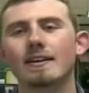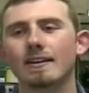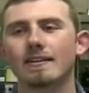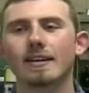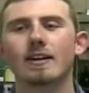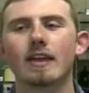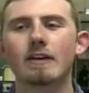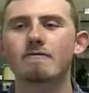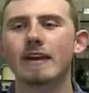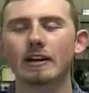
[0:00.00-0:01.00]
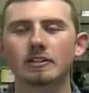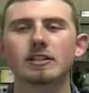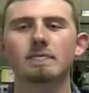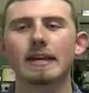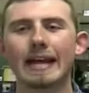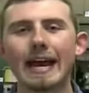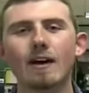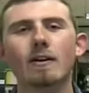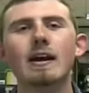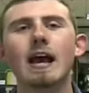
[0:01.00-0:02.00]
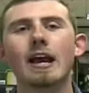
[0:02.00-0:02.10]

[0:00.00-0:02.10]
you know, they figure something out,